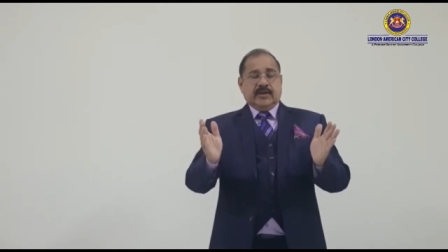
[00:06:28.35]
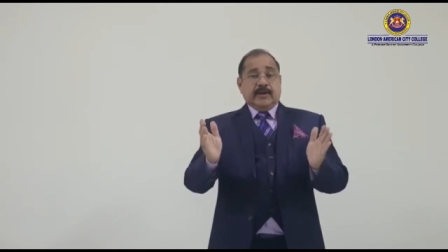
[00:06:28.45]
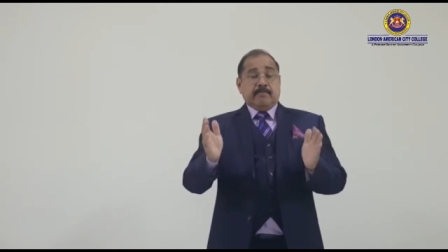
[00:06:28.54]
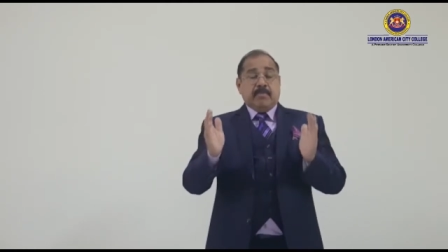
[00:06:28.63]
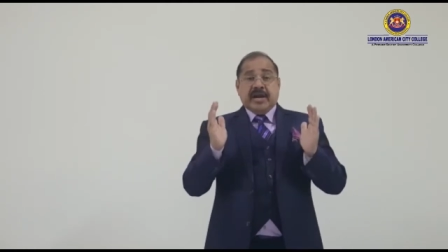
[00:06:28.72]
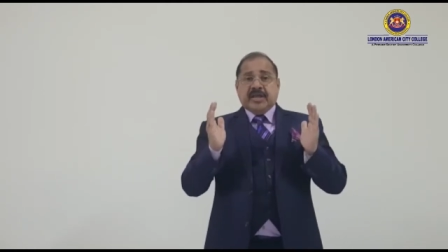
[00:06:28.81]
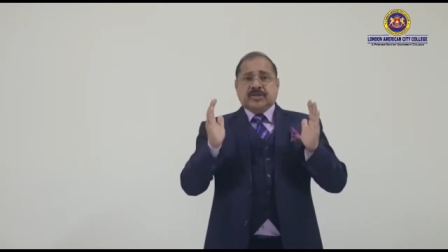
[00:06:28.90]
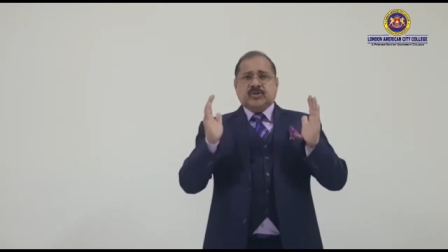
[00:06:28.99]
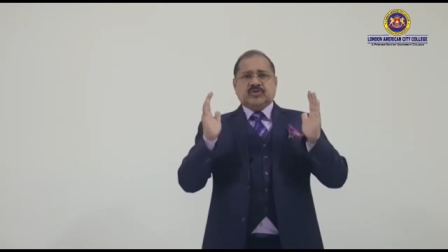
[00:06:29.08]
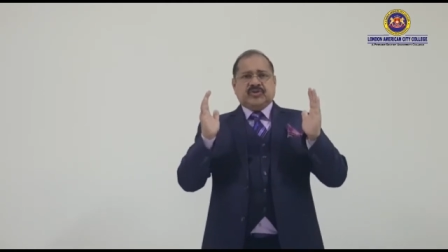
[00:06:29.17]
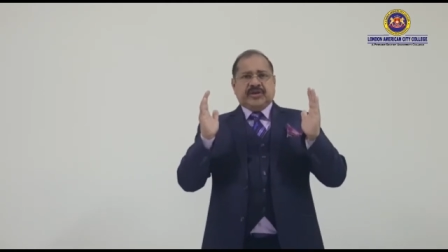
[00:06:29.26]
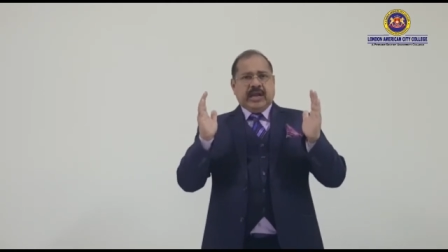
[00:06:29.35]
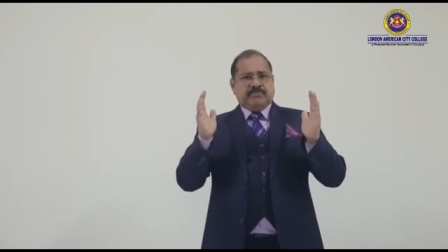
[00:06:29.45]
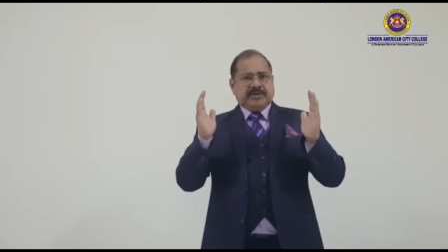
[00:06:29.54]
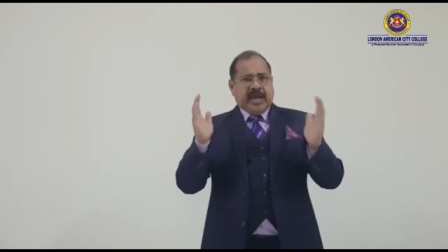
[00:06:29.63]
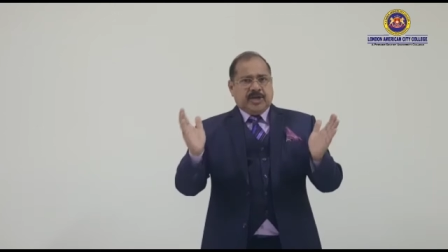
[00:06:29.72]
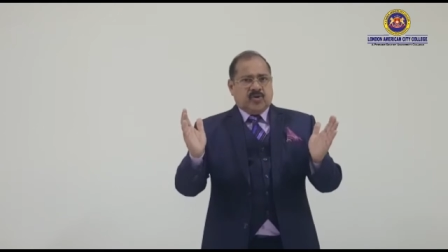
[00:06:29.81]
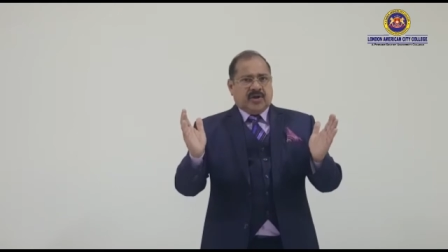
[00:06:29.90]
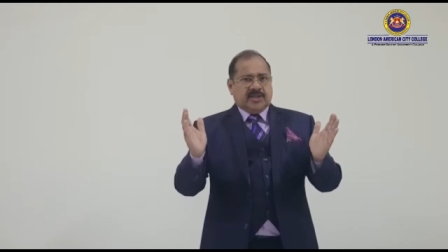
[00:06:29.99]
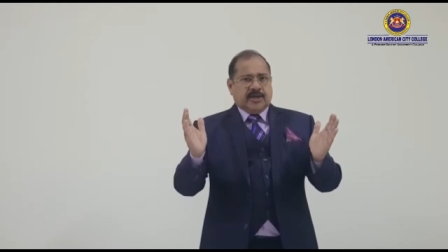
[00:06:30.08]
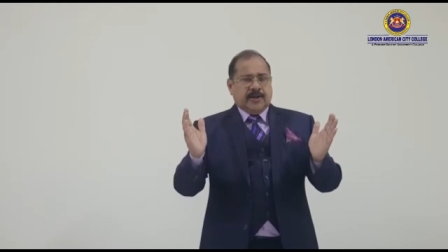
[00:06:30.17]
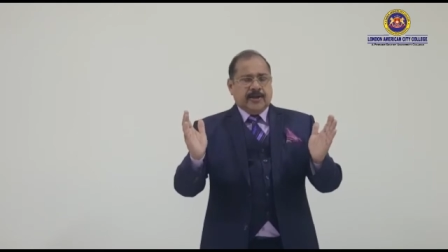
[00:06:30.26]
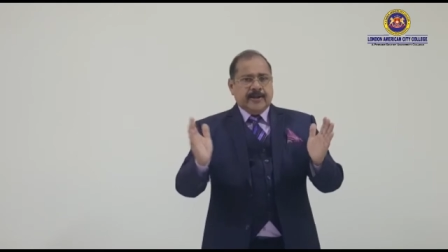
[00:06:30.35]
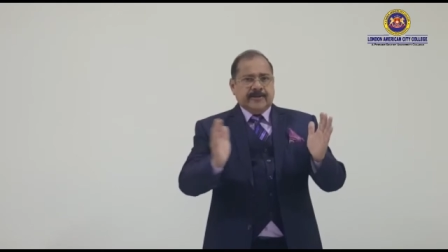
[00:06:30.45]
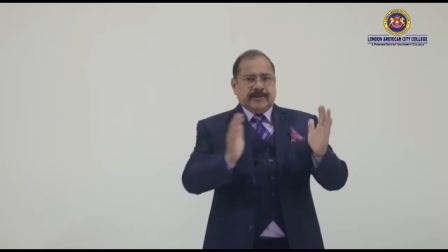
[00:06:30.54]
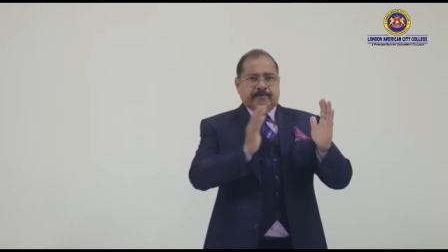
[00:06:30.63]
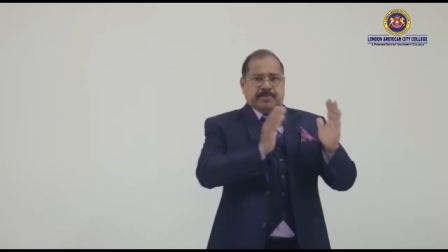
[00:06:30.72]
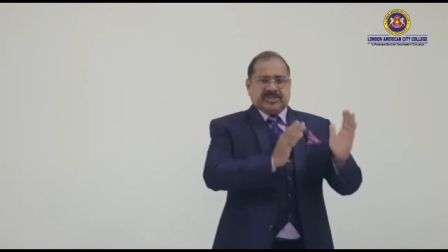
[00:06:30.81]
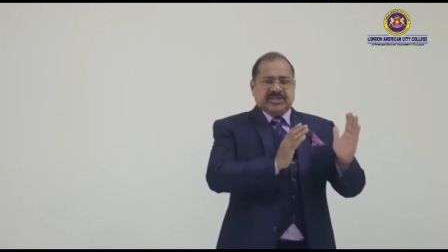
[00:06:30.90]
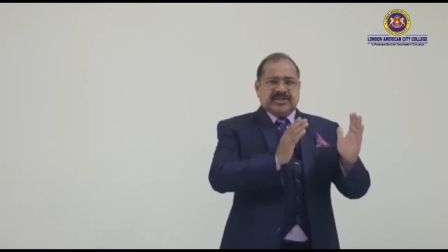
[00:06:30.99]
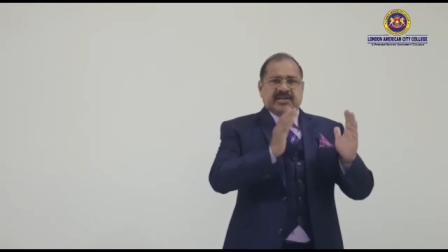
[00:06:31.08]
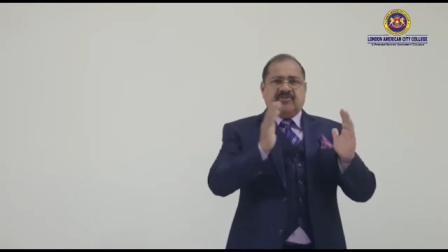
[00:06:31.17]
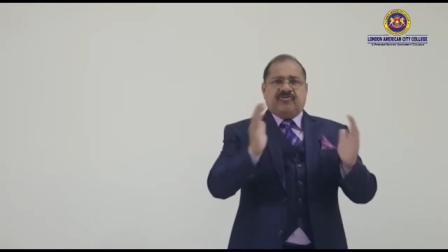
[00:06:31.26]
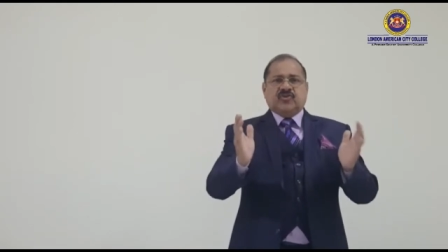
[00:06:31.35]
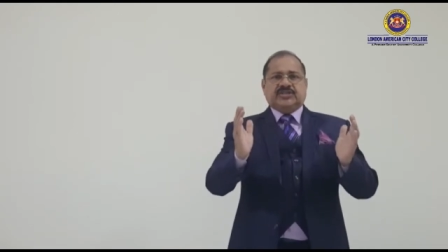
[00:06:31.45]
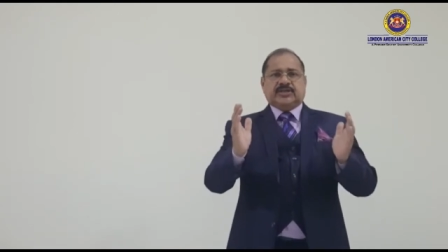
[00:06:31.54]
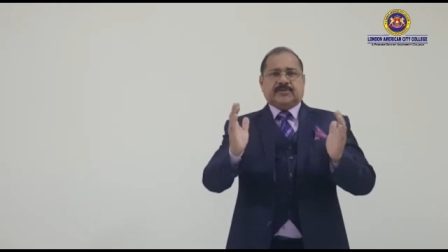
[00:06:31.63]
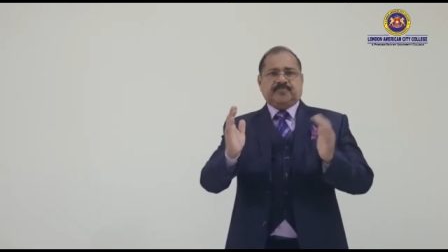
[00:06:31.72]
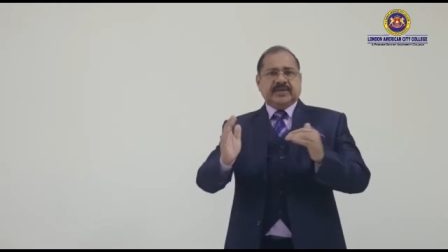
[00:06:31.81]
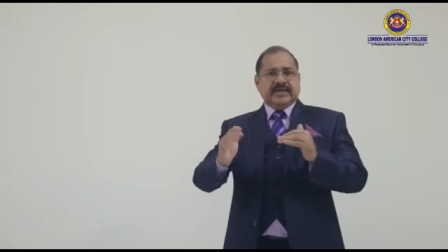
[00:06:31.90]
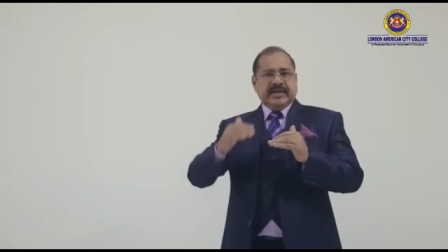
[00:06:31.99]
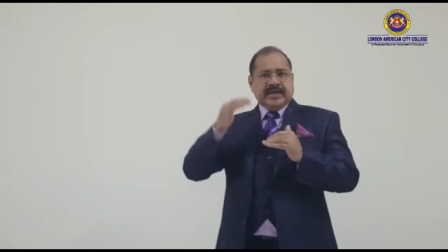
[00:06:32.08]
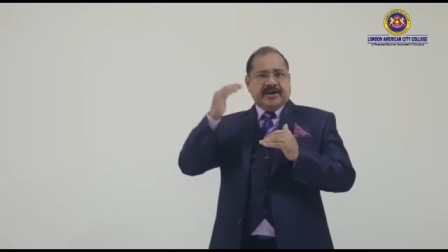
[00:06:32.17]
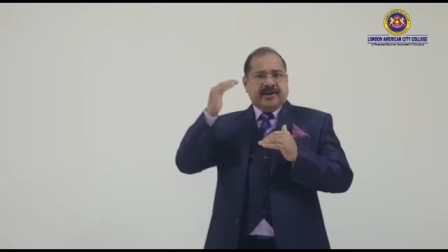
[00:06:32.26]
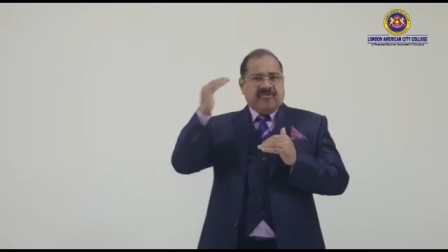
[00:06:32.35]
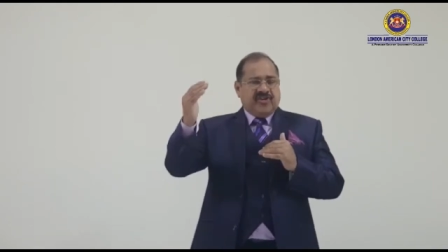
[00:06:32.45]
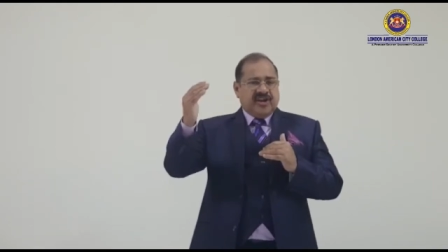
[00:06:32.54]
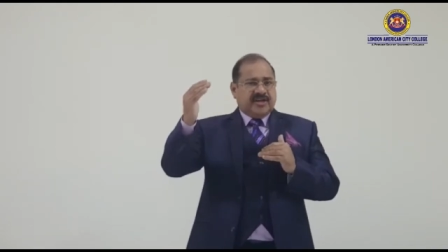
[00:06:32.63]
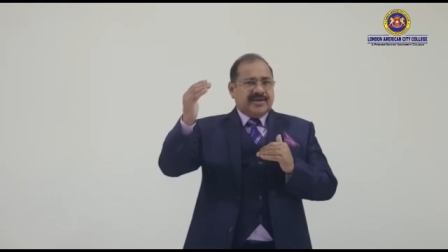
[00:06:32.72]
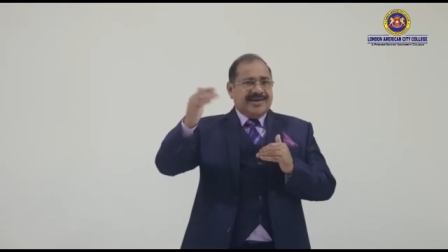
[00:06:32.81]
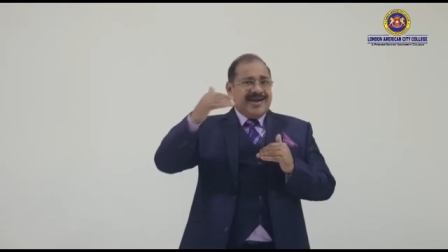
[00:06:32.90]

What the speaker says: "Money is used to help tie together the present and the future in a definite,